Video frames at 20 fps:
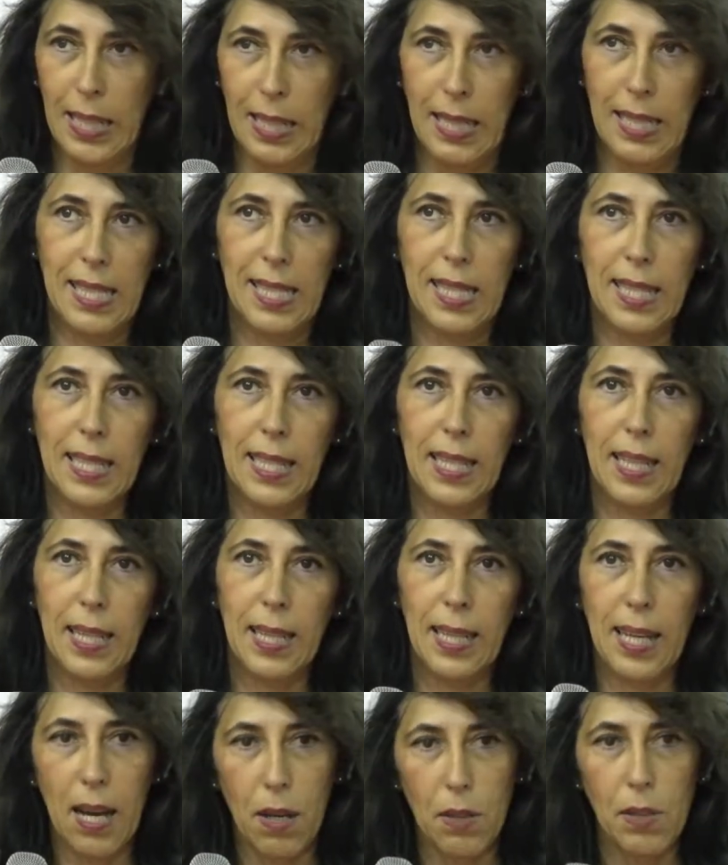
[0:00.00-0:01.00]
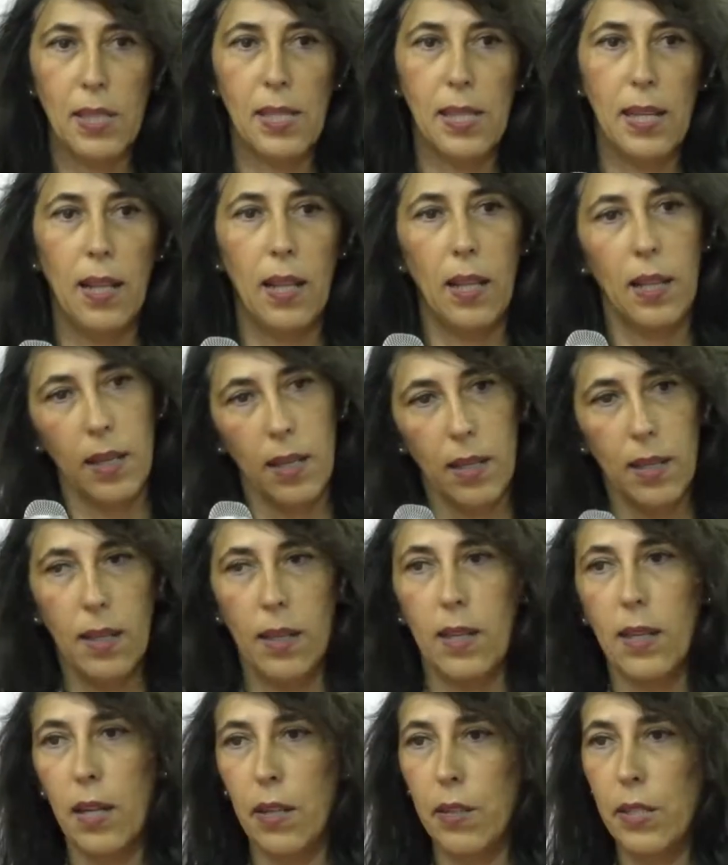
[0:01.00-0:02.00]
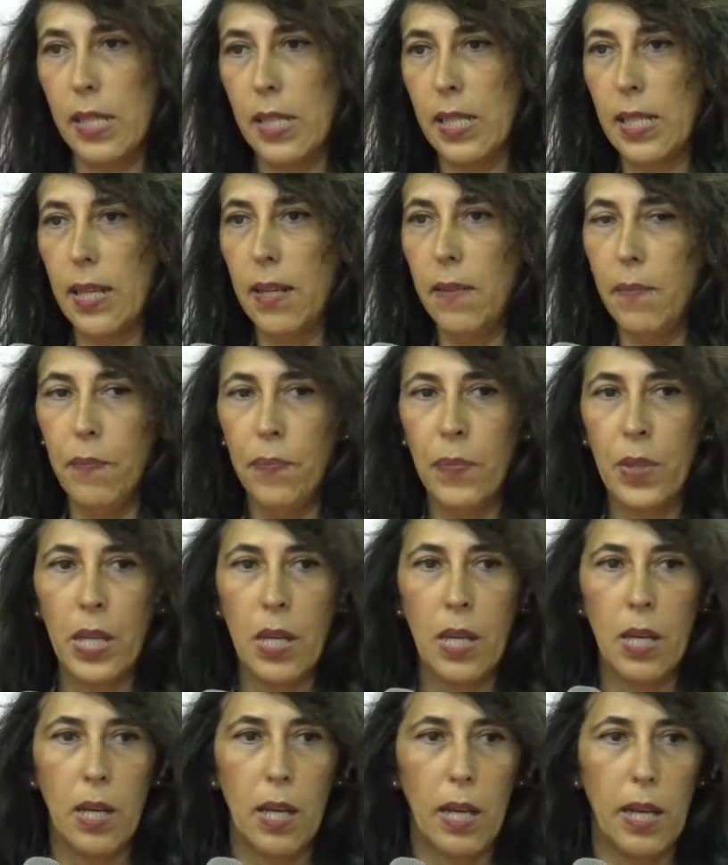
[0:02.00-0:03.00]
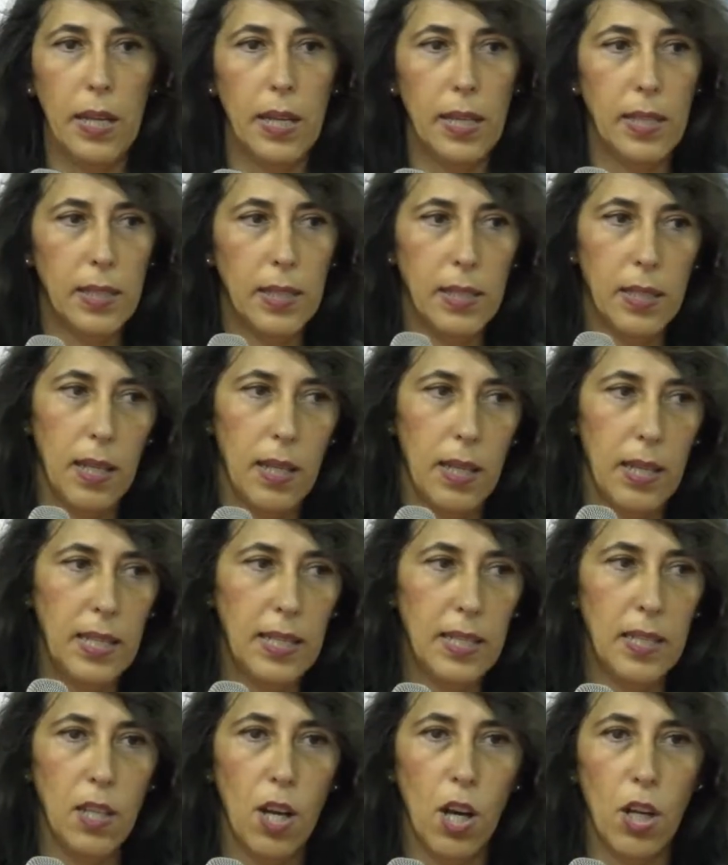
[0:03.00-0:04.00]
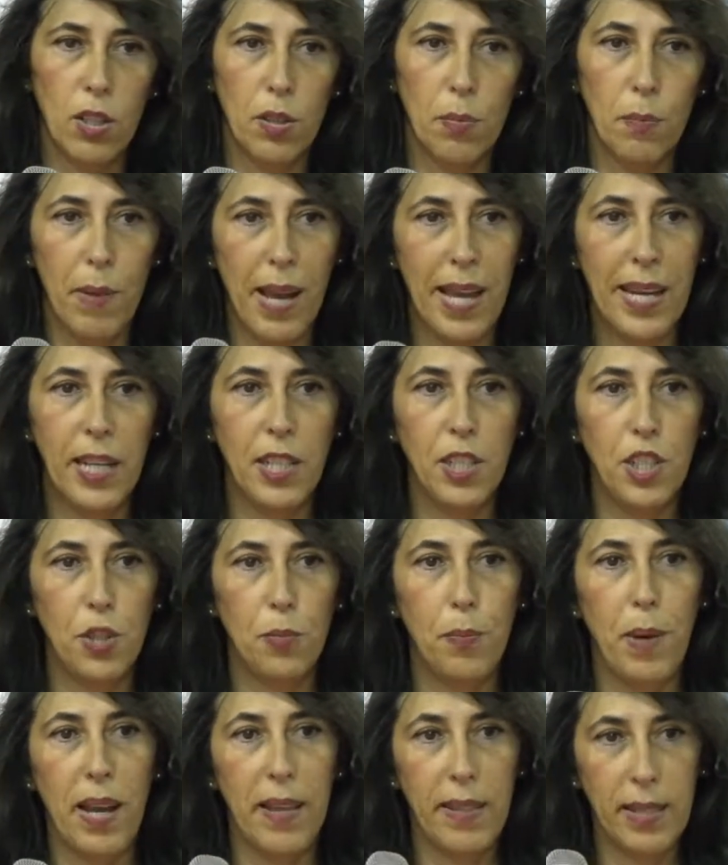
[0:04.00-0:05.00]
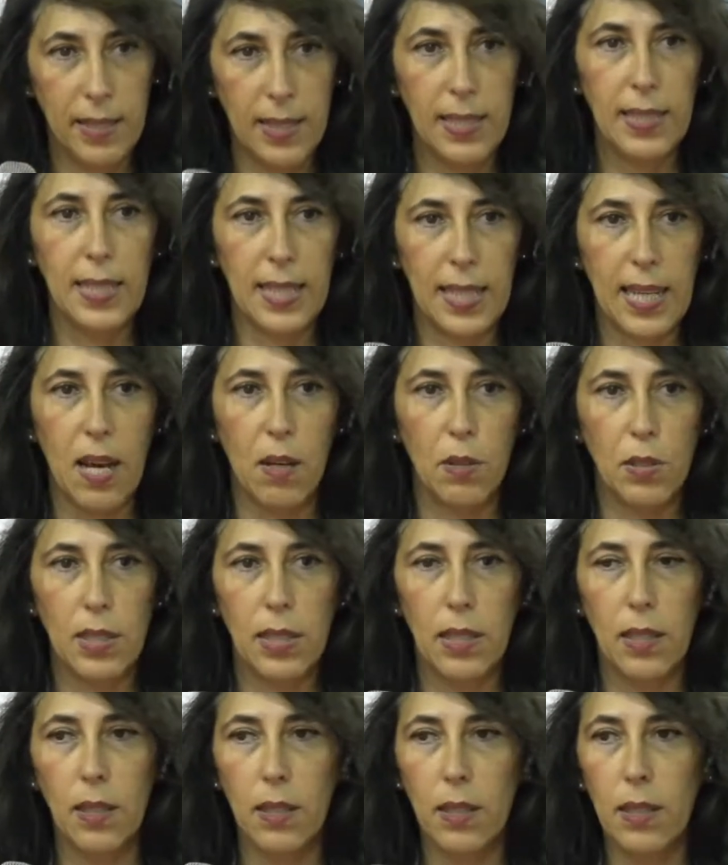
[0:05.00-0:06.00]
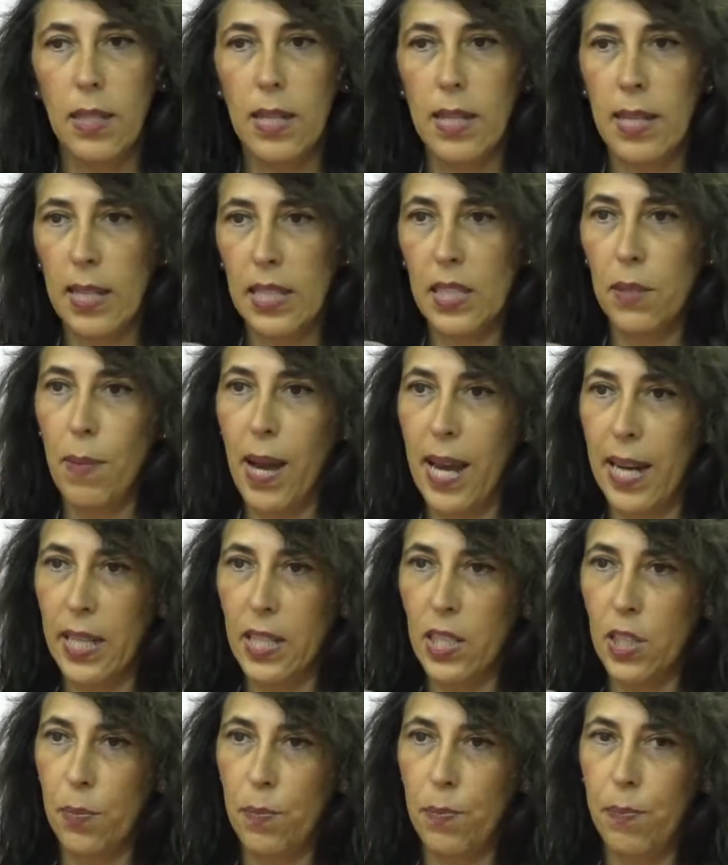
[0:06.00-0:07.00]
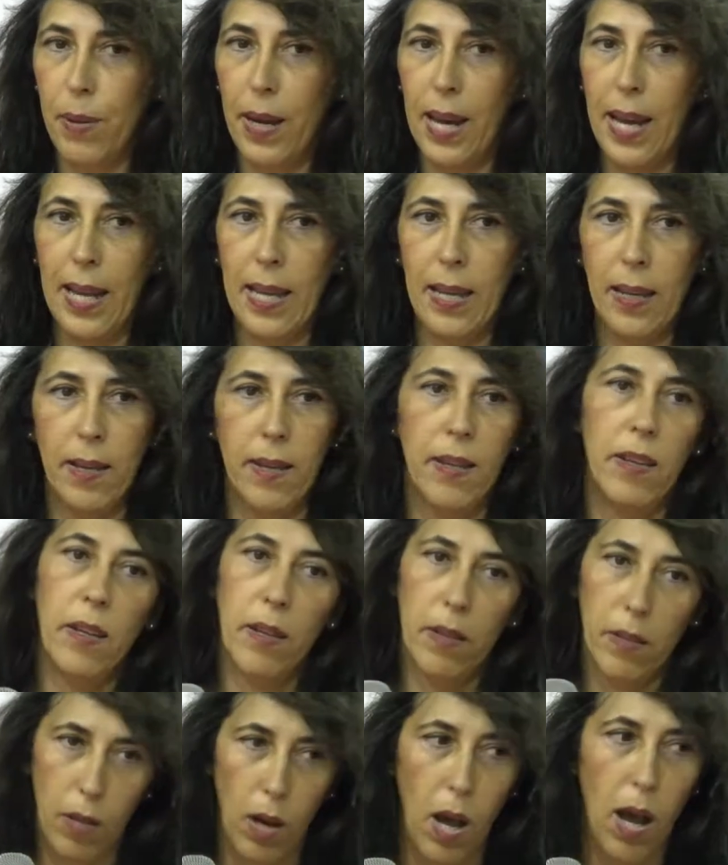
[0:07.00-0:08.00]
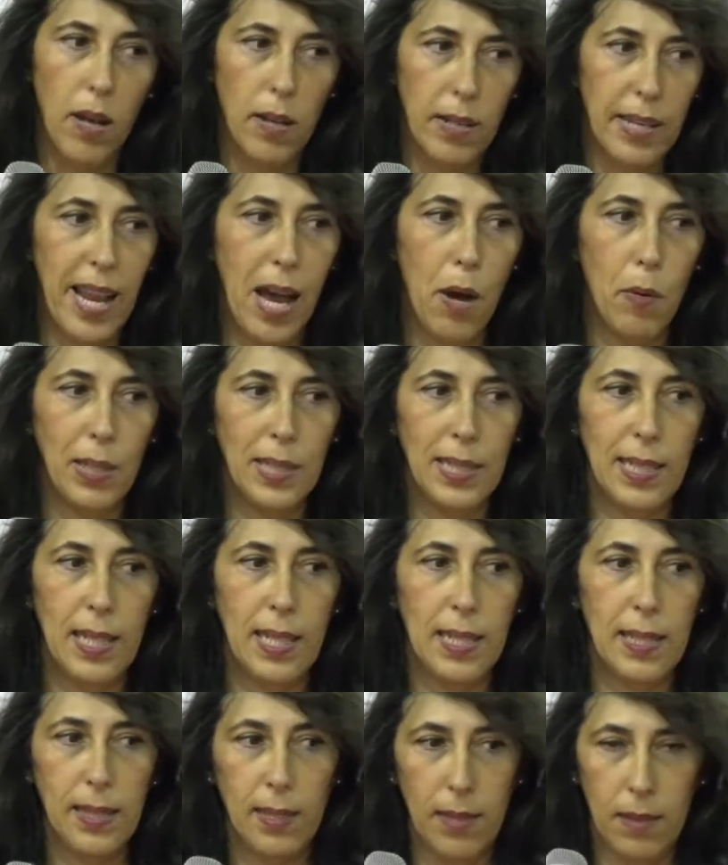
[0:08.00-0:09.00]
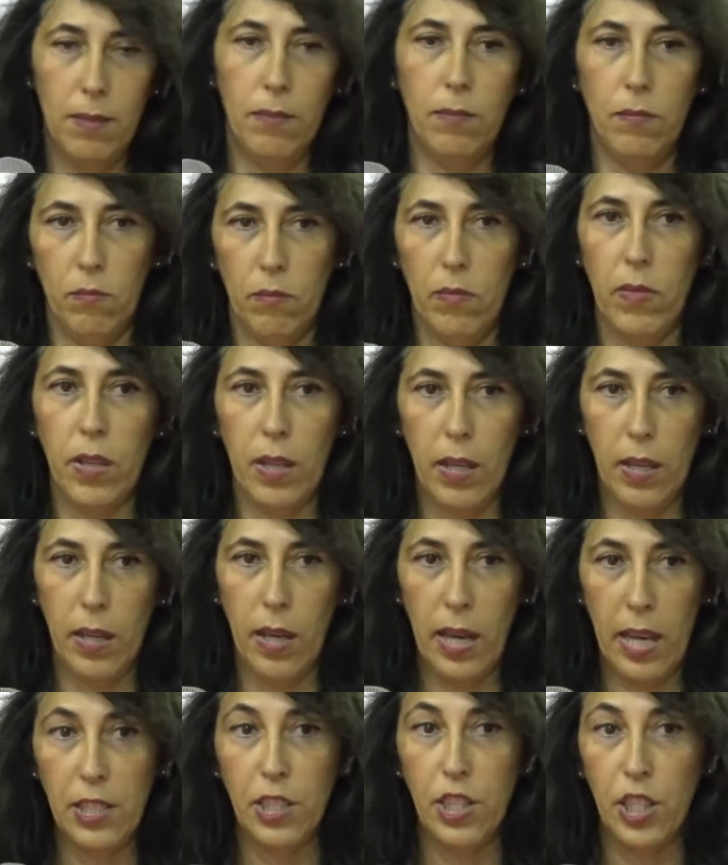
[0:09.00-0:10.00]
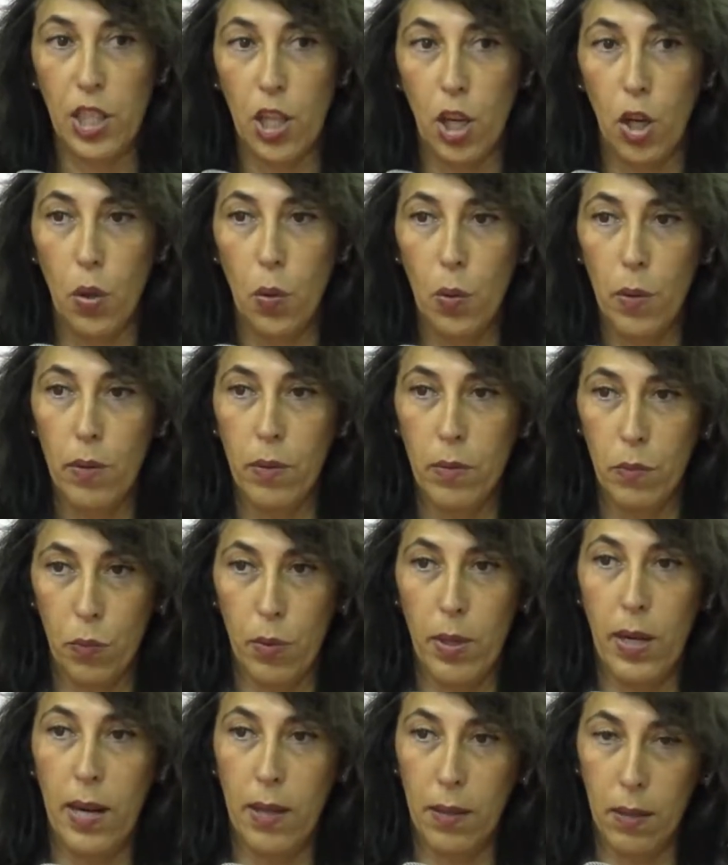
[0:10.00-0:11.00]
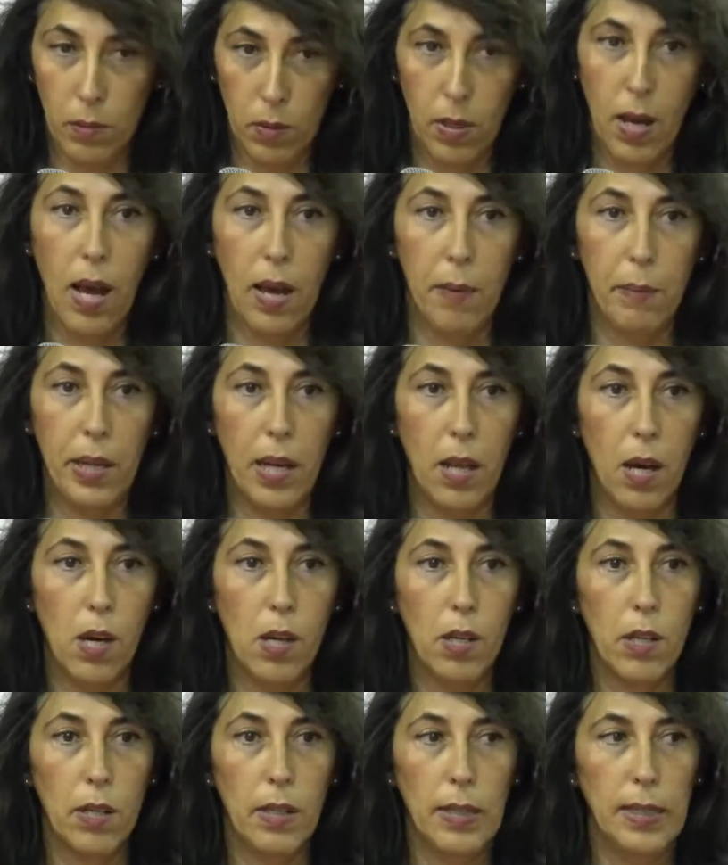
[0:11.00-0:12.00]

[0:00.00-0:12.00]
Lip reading: city council currency. It is not managed by the city council. It's managed by, nowadays, the NGO where I belong,